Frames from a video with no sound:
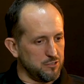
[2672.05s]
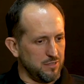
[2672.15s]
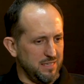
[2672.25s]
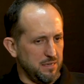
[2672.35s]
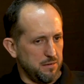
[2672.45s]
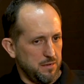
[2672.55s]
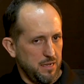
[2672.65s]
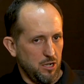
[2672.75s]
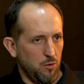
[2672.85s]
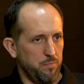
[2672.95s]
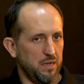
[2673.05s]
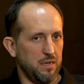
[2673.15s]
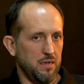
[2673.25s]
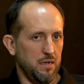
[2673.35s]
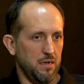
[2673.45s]
I think
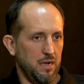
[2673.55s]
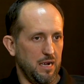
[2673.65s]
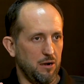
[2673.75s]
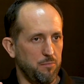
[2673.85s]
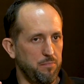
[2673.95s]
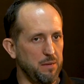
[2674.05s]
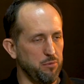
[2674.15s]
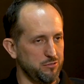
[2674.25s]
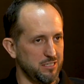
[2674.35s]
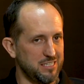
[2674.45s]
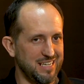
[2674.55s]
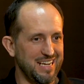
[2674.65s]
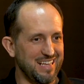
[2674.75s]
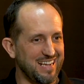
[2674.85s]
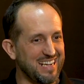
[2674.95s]
helping our people to
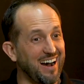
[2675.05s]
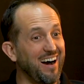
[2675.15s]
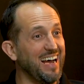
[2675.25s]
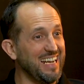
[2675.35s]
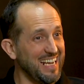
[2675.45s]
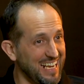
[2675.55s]
see that God